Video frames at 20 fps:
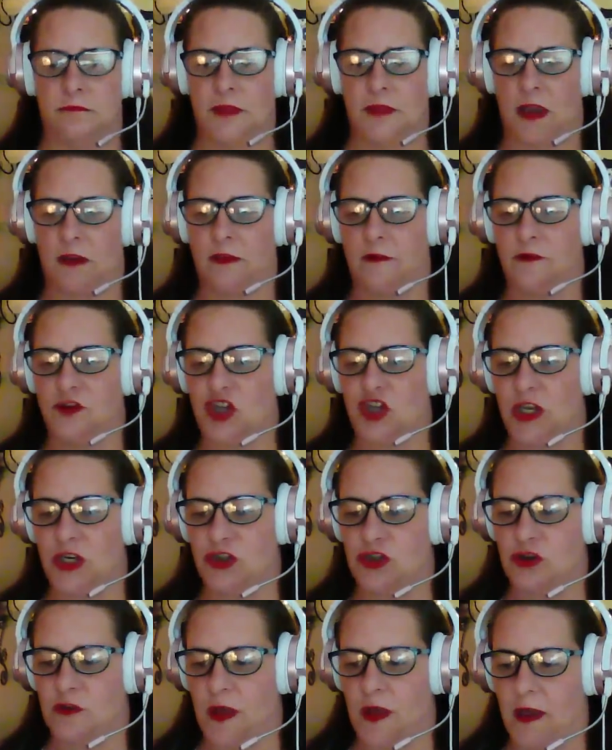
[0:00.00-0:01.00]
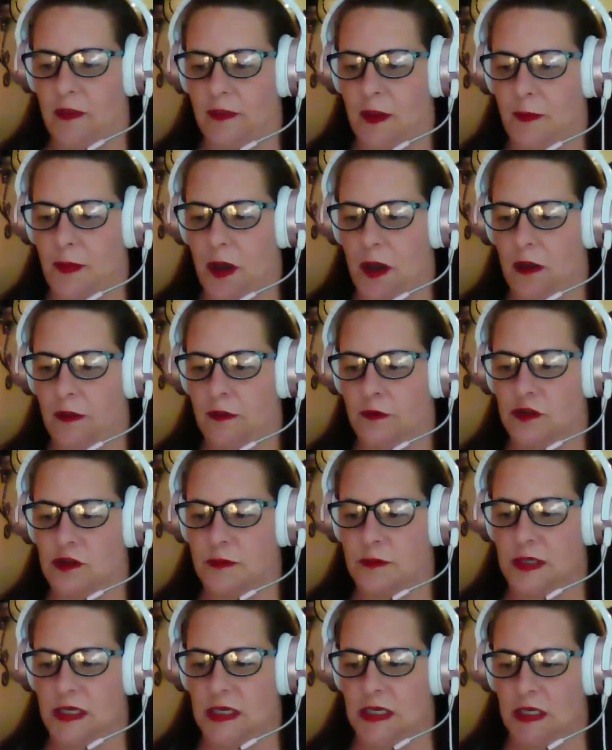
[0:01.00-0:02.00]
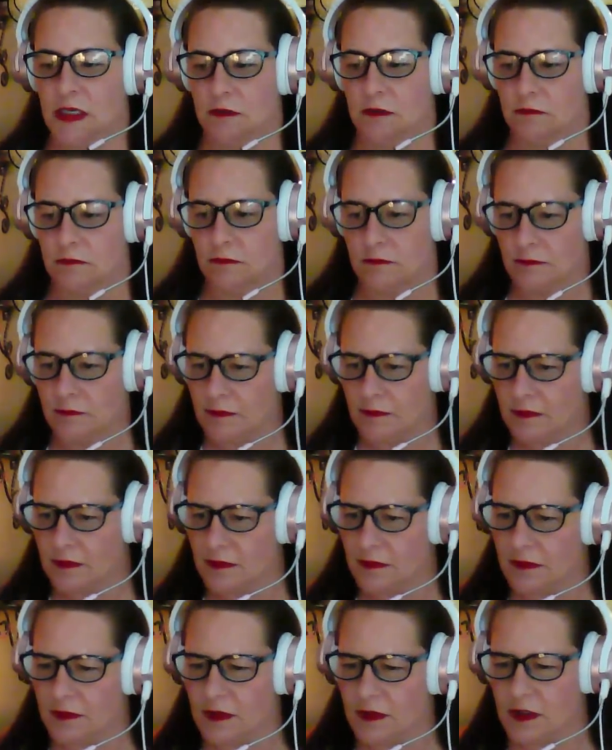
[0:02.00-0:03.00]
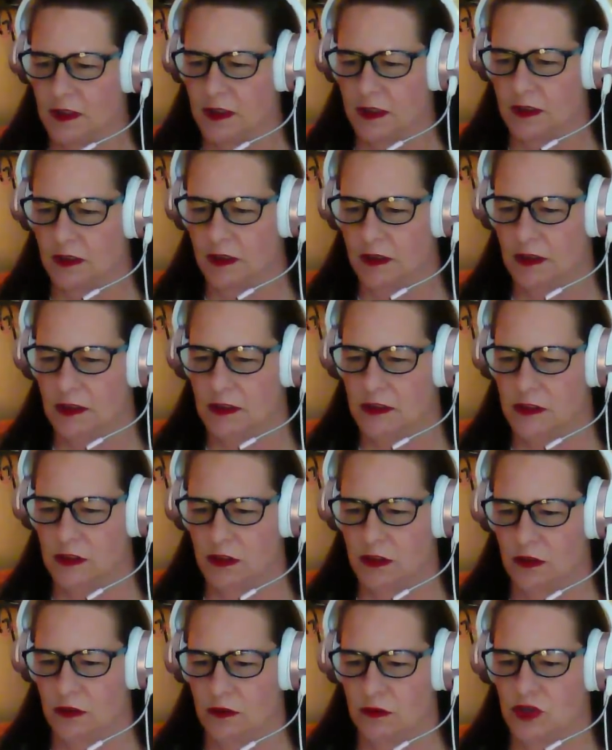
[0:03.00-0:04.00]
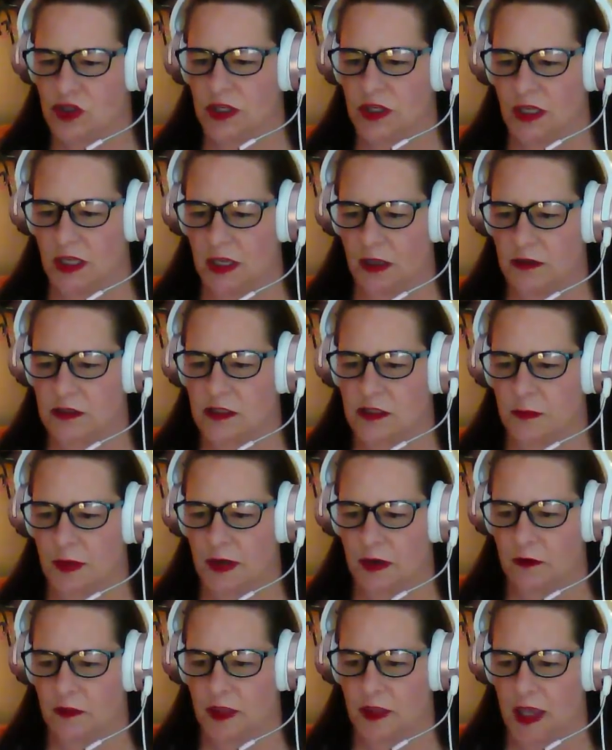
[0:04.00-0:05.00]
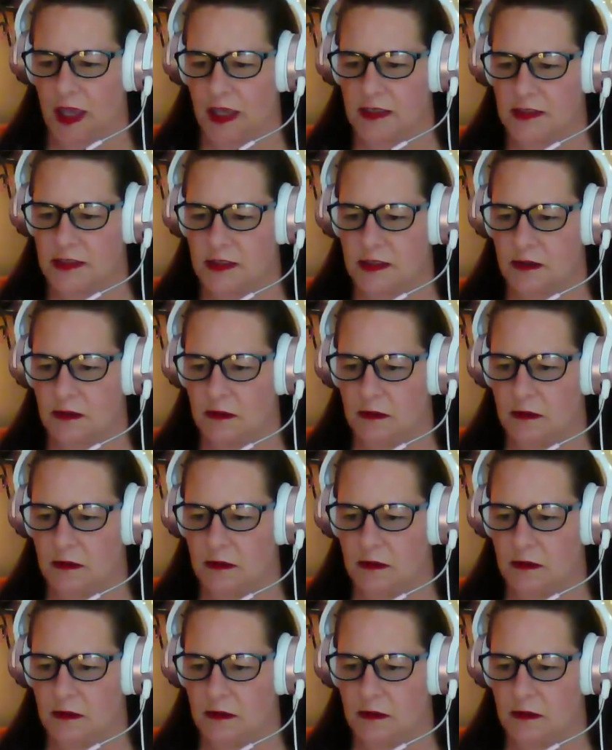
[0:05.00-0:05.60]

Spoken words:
How they've changed that bothers me. It's huge in Kelsey Barrett case.